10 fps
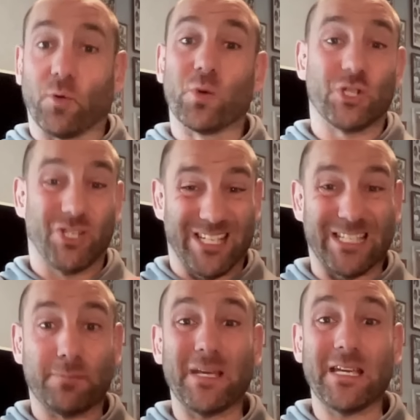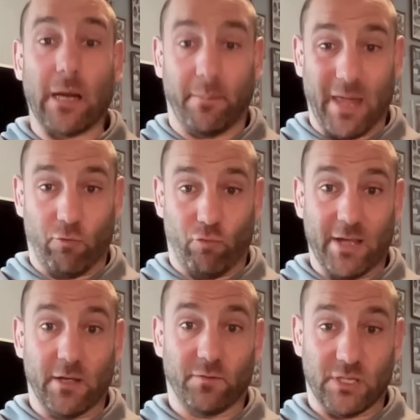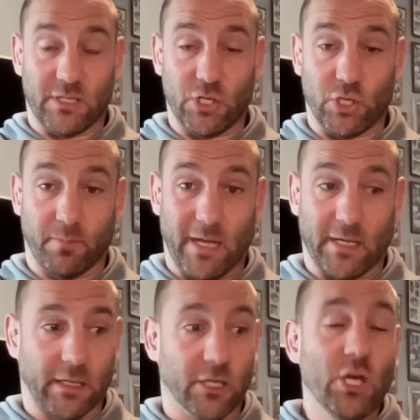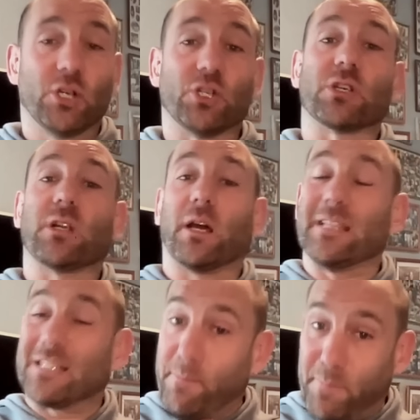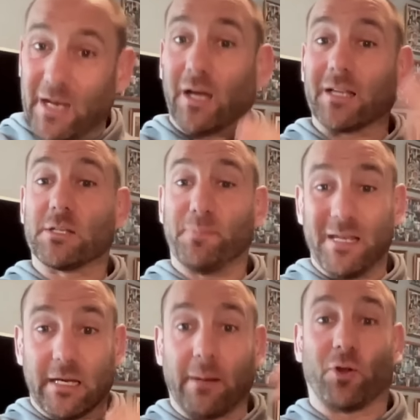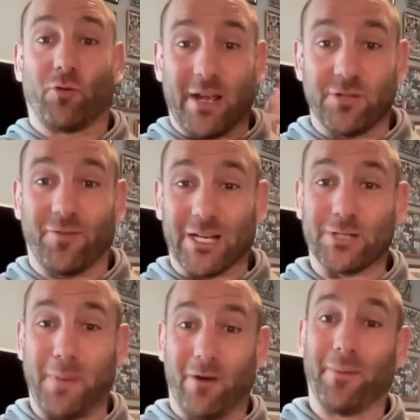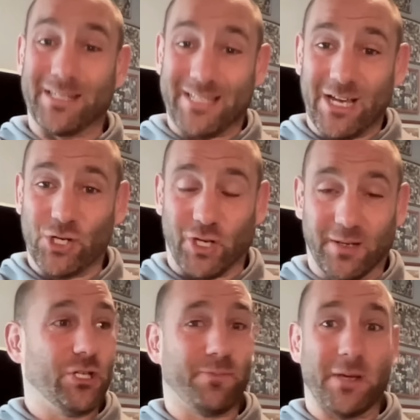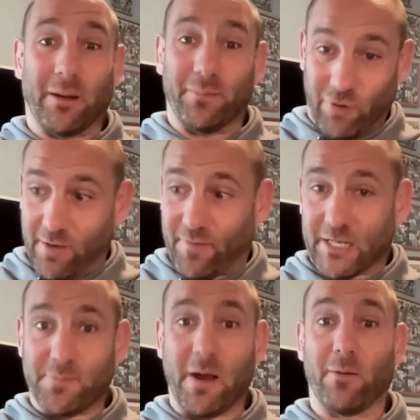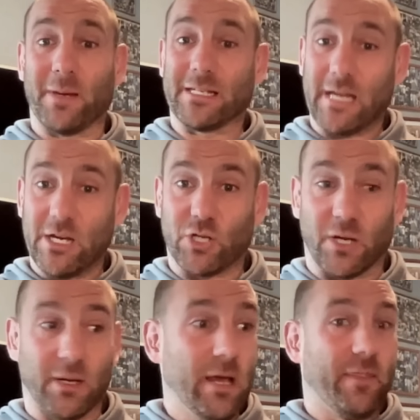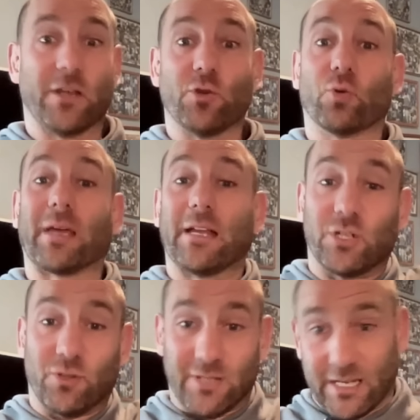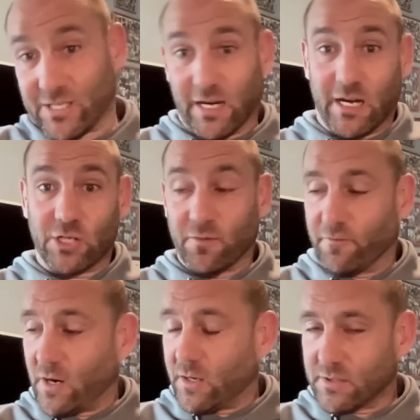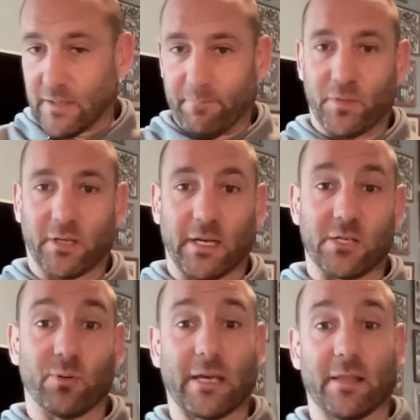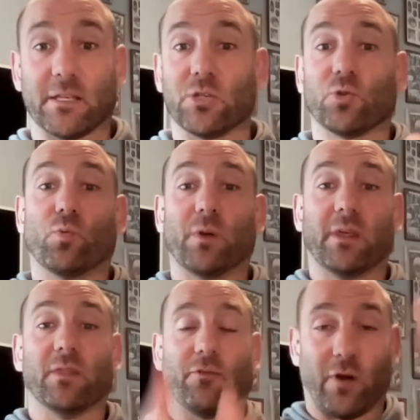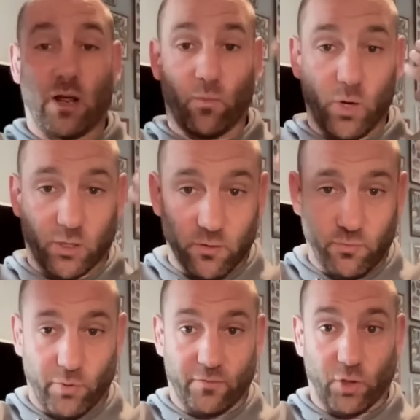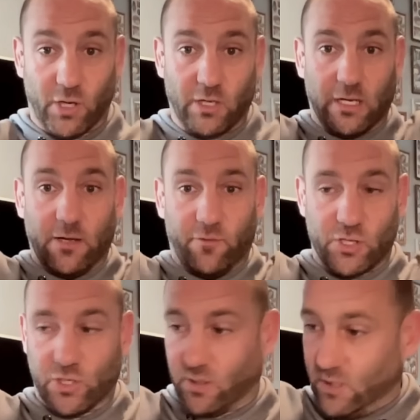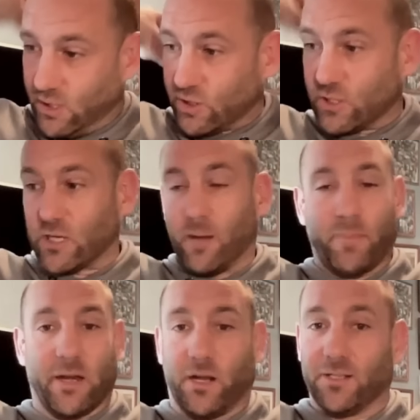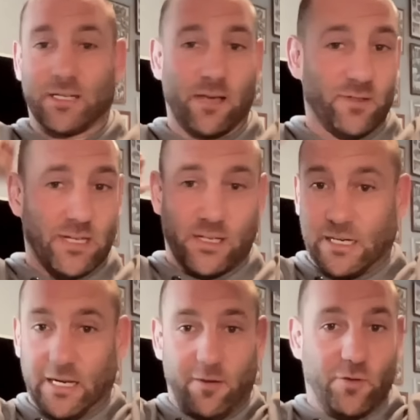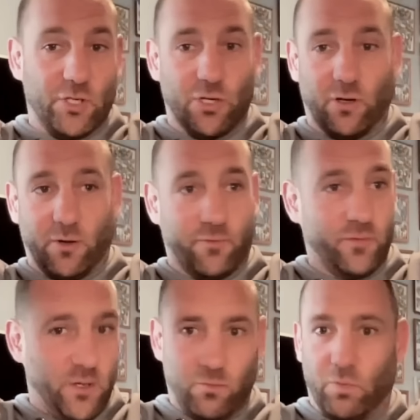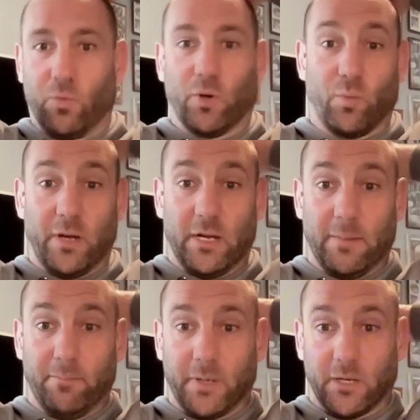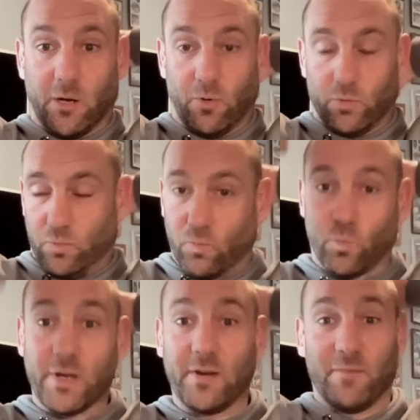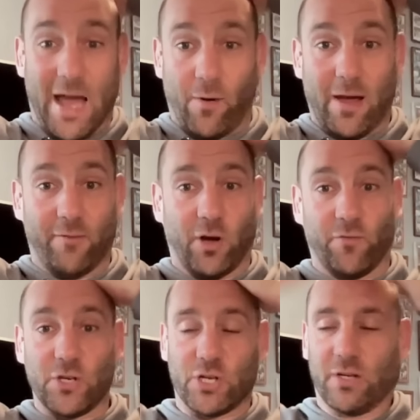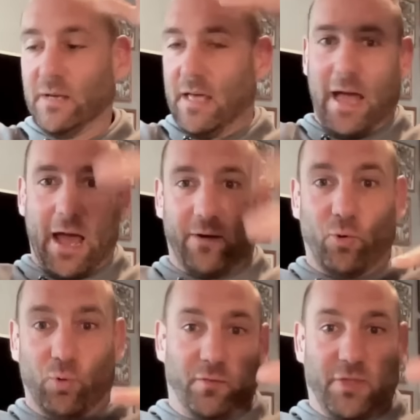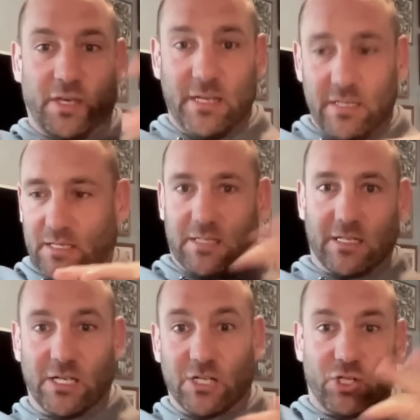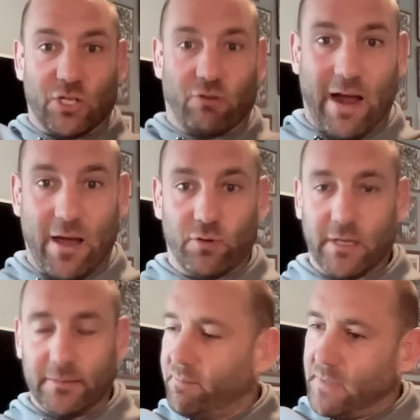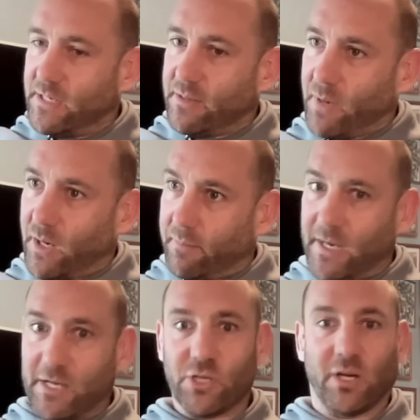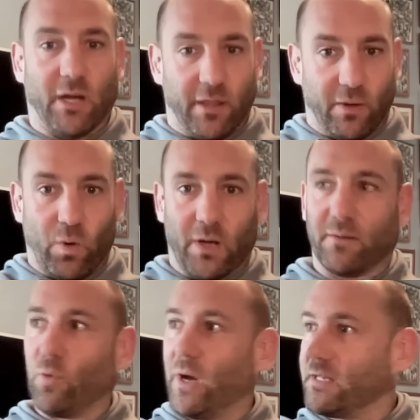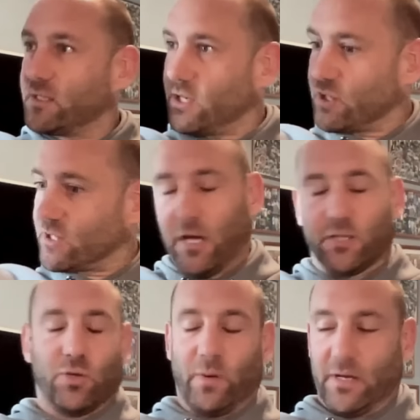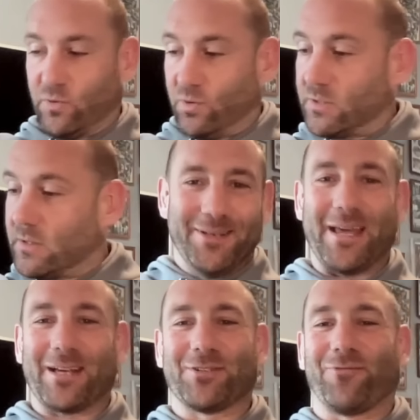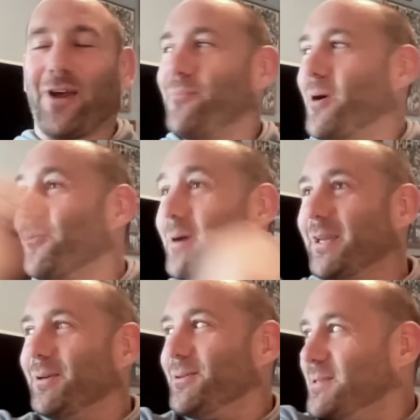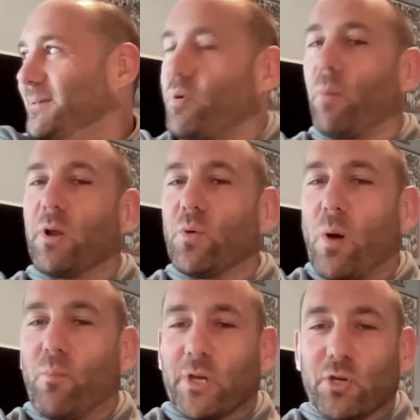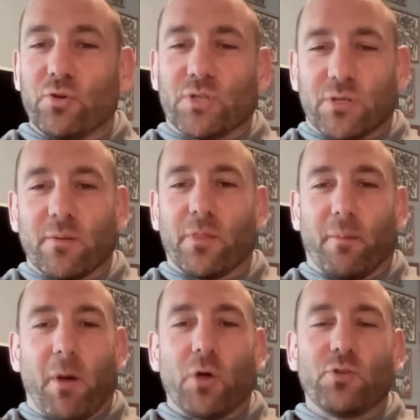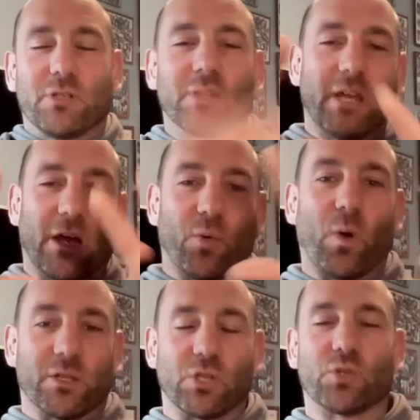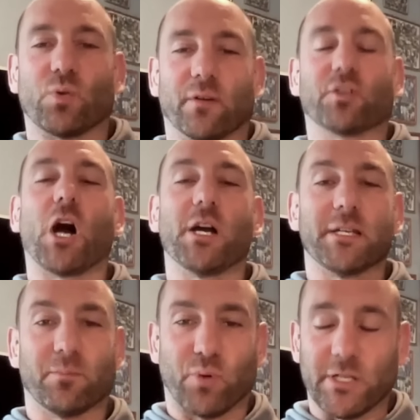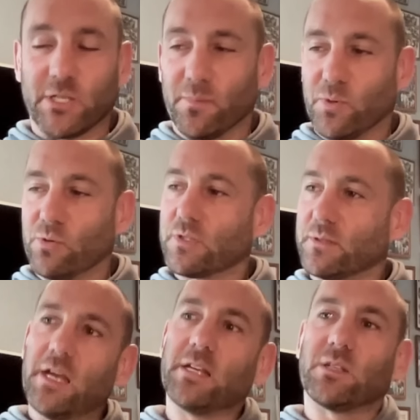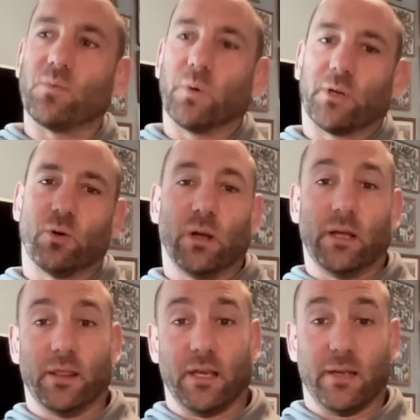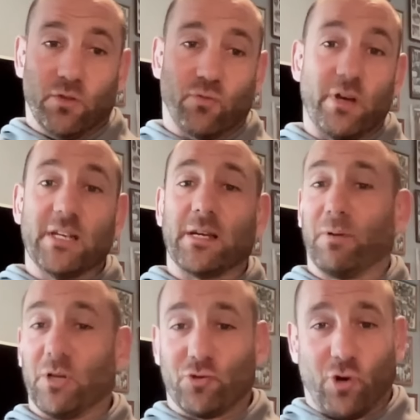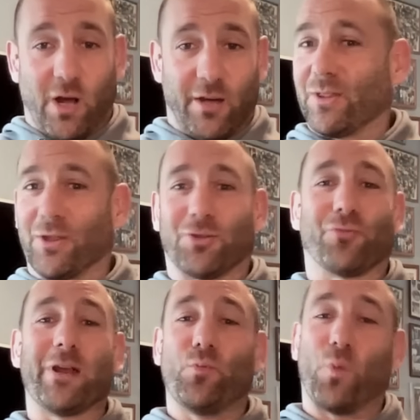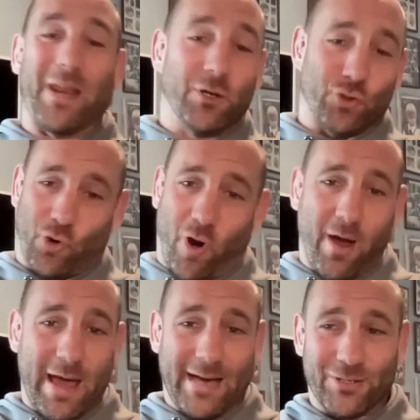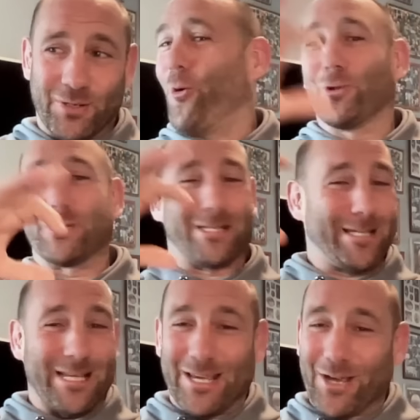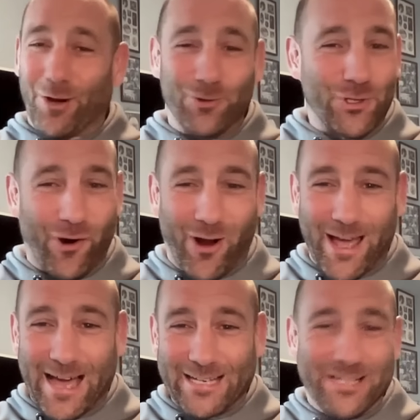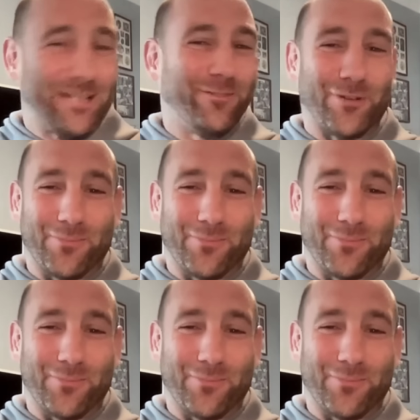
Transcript: and we should speed up that rate of decision making, just like it's a bit like speeding up the rate of experimentation. You speed up rate of experimentation, then you'll get to your destination faster. Okay, so again, this is all within the framework of we've got our clear vision. Just like Ben Hunt Davis had a clear vision of we want to win Olympic gold. We now have our vision. And all of these decisions around it, medium, minor, major, are they one-way decisions? Two-way doors. Next framework we use, probably the one we use the most, the other ones are sort of guiding principles, is we call it the 3W triad, the 3-win triad, or the CEO triad, if you